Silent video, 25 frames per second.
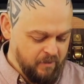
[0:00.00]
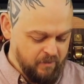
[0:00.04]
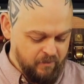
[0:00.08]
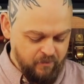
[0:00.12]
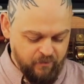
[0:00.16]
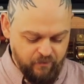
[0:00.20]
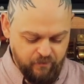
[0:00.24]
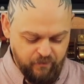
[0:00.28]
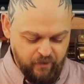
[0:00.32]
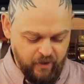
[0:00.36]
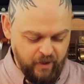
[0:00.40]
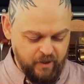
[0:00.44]

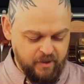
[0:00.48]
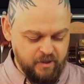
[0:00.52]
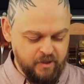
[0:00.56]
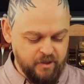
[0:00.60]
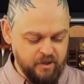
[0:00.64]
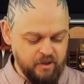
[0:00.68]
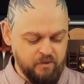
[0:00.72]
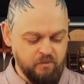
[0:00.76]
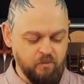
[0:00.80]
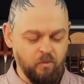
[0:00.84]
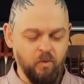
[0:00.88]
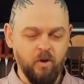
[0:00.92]
fact
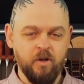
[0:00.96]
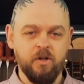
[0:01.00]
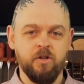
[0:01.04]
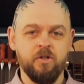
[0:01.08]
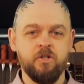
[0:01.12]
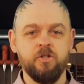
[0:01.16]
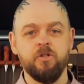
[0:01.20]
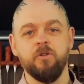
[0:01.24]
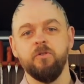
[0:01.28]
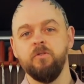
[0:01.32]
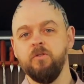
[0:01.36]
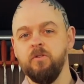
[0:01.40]
that one
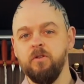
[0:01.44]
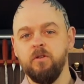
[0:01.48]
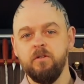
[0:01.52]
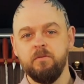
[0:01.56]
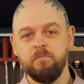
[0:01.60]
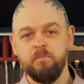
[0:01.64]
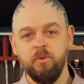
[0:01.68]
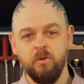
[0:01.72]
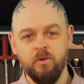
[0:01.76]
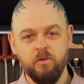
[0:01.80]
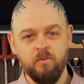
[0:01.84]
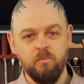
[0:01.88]
should not
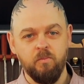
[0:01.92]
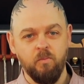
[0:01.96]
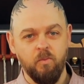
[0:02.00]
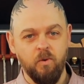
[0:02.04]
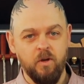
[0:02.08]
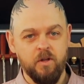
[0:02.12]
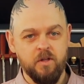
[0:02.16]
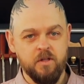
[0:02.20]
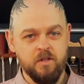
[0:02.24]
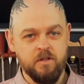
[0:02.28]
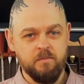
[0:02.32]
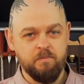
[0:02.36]
put
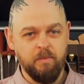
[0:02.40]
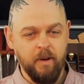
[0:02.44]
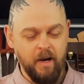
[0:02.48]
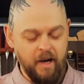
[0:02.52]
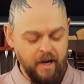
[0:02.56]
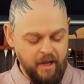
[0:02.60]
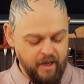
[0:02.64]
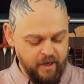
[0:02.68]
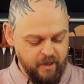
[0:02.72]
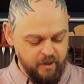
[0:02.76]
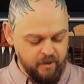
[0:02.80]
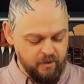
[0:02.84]
one's
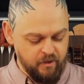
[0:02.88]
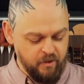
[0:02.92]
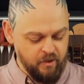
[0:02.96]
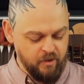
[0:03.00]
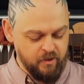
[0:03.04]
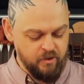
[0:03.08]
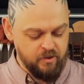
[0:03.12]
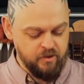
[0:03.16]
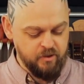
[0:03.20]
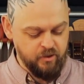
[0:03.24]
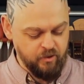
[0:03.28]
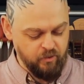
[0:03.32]
plain
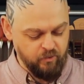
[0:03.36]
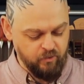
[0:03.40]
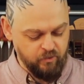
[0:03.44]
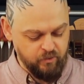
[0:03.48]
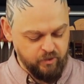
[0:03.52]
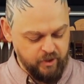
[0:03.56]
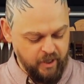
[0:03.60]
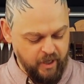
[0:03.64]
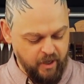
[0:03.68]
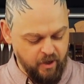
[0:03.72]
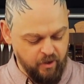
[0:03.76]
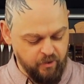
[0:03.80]
soul
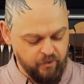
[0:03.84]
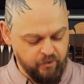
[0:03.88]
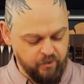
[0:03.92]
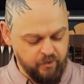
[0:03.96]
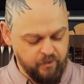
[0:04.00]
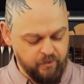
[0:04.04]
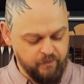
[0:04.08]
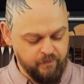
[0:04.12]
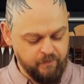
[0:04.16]
down